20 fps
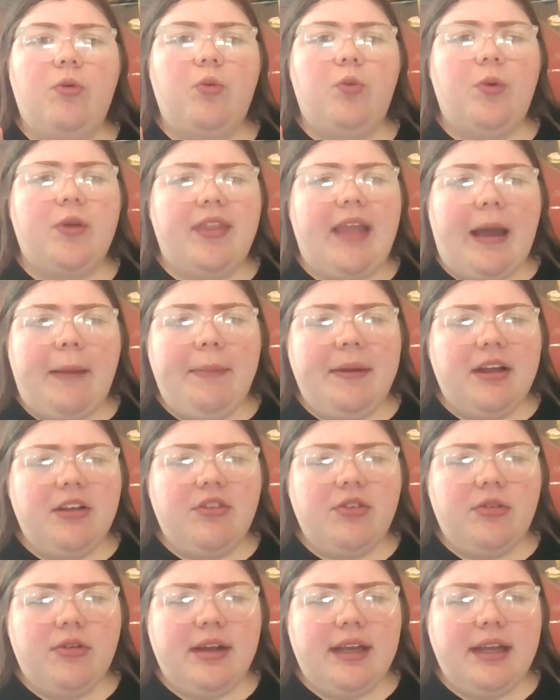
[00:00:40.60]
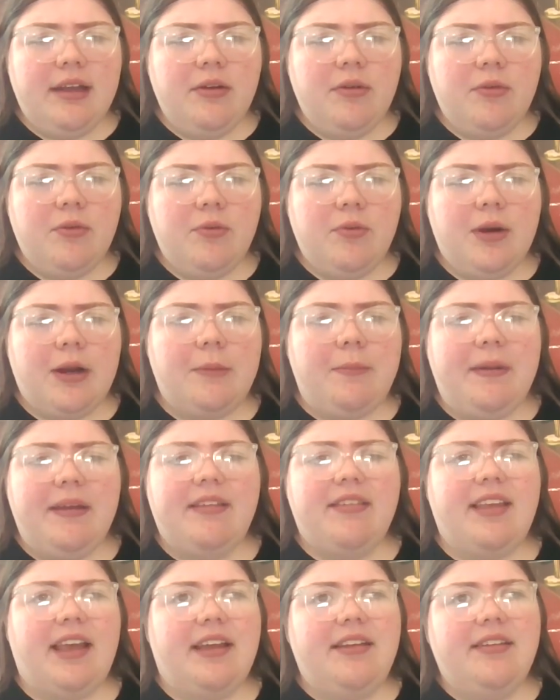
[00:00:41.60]
Would that be a toy? Would it
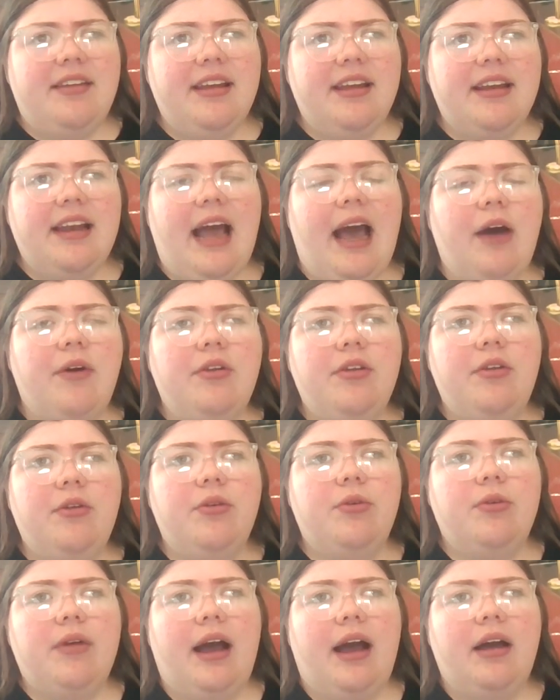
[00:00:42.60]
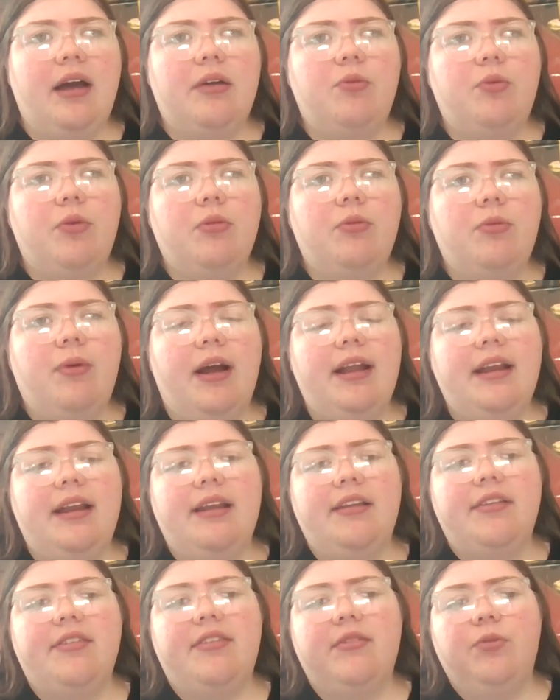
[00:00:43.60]
be sentient? How do you? How,
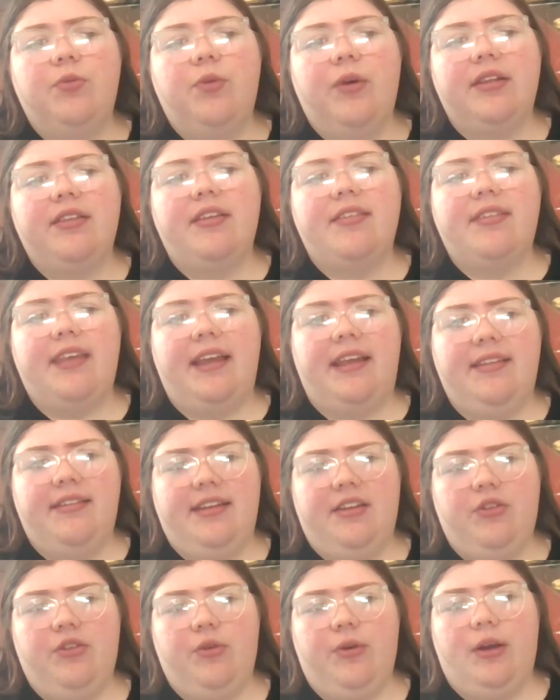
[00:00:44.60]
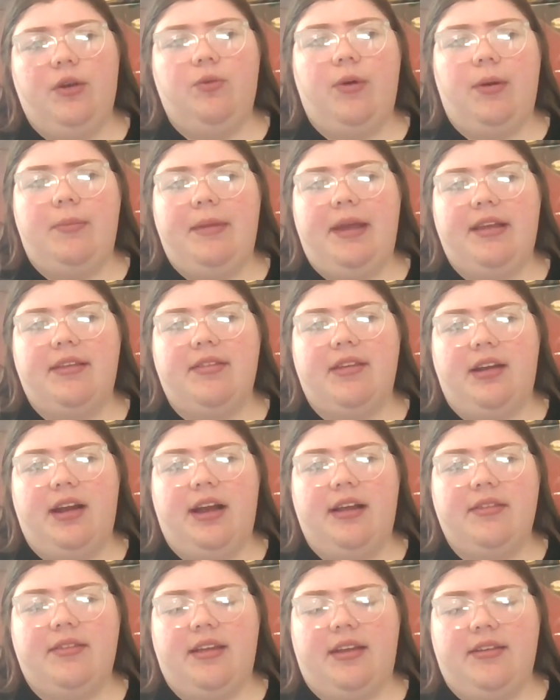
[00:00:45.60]
what is? What's a sentient toy and what makes a
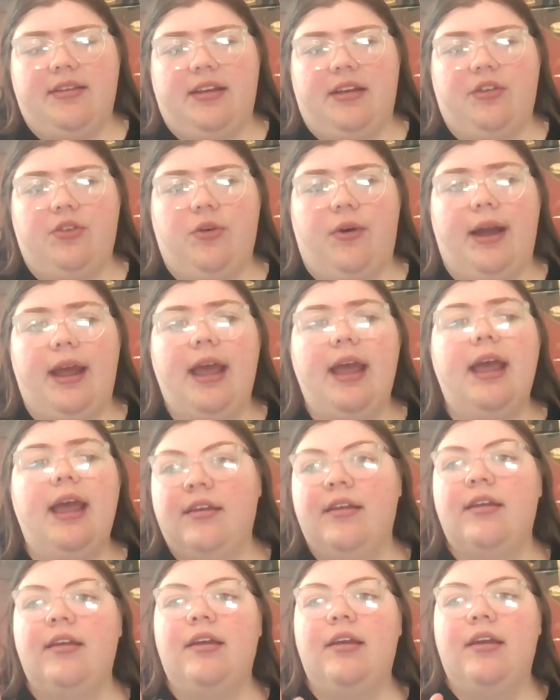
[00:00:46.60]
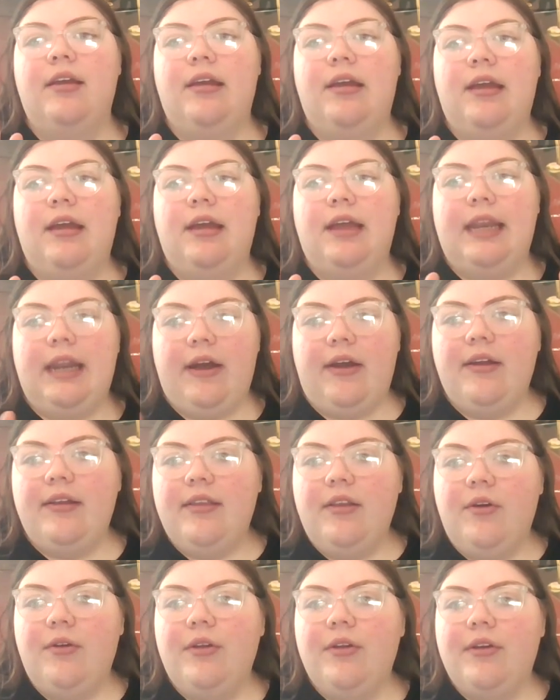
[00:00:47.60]
not sentient toy? Now, I
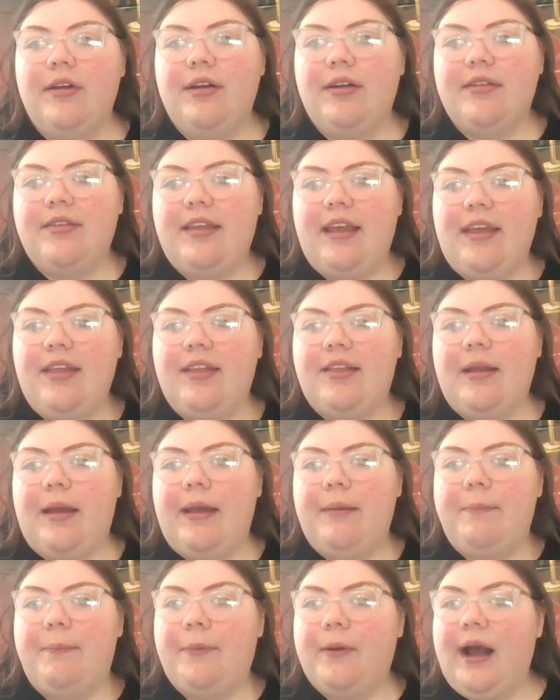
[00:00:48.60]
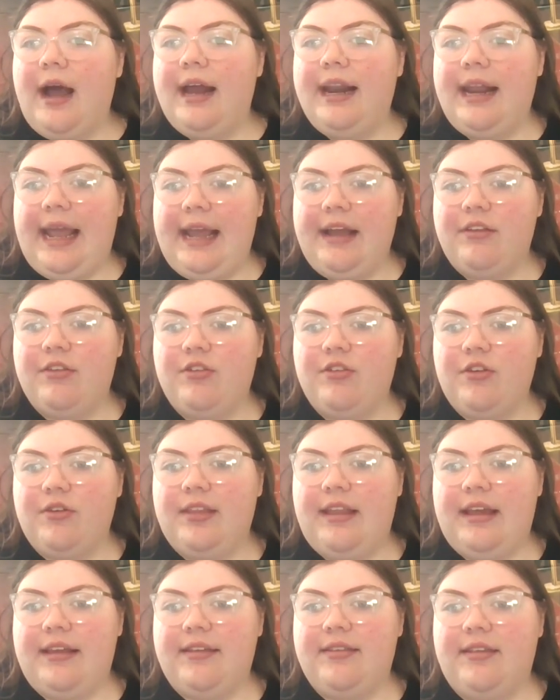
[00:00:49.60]
know you're going to say that they kind of
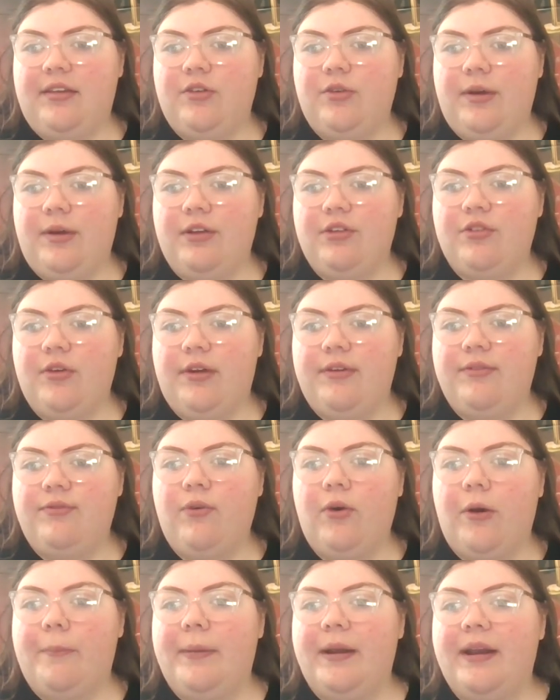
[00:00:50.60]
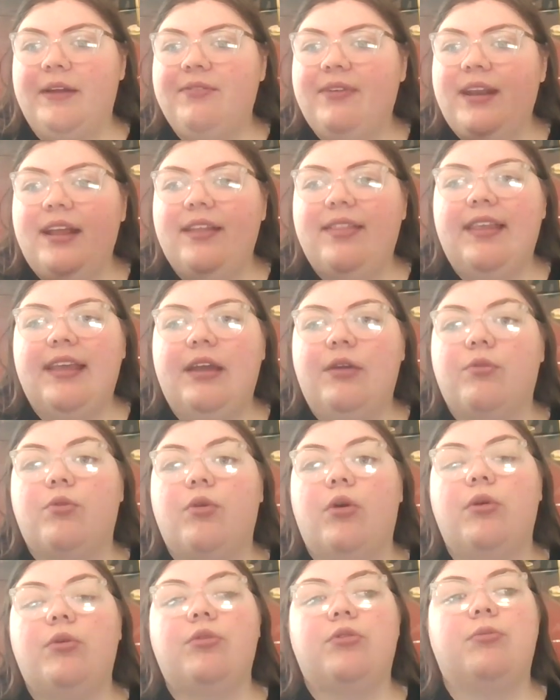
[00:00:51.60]
answered this in Toy Story 4, but if anything, it
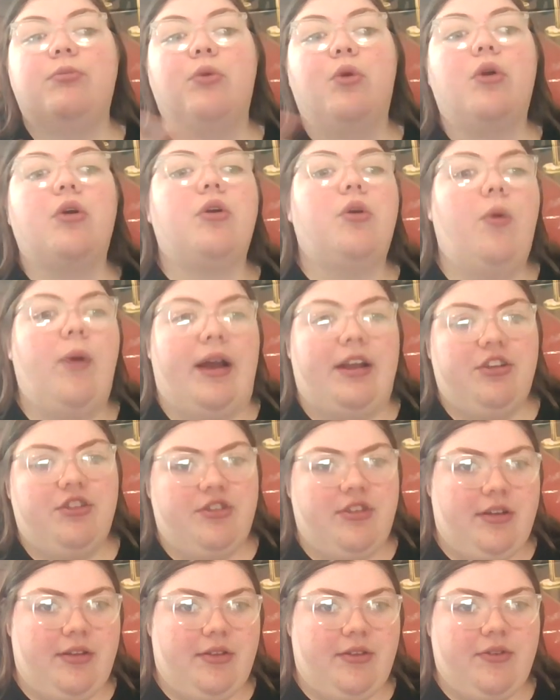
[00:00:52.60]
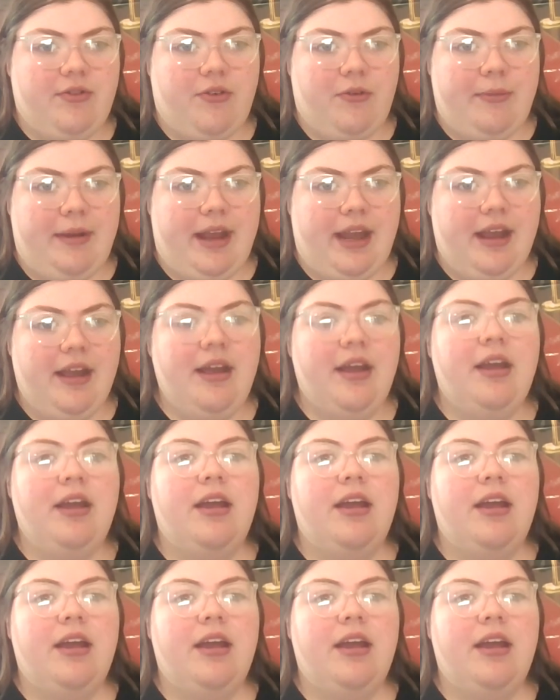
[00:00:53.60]
rose more questions for me.